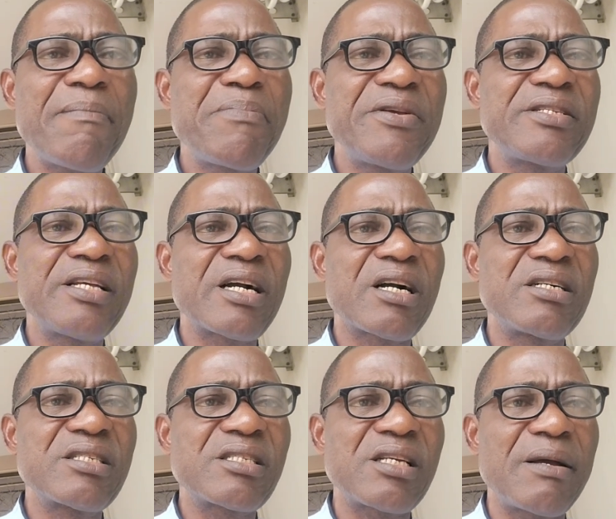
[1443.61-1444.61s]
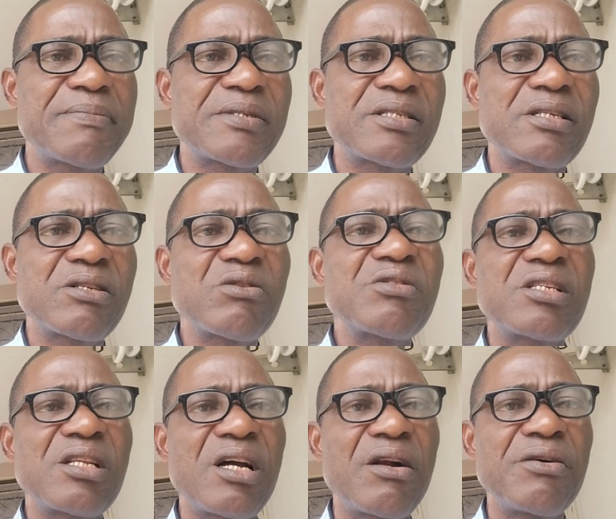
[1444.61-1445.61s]
business concepts to
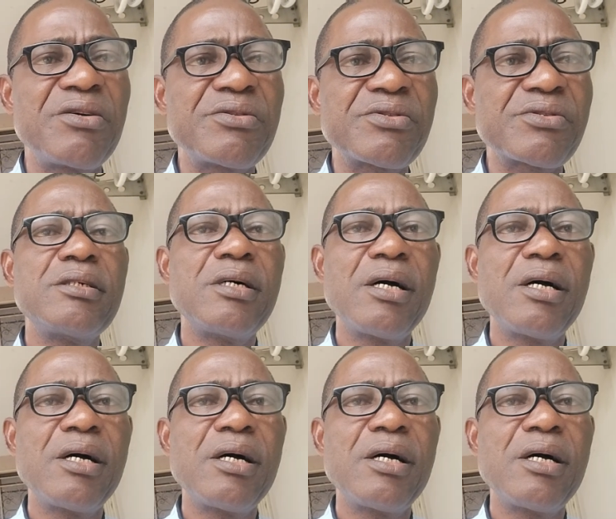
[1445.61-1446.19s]
scenarios.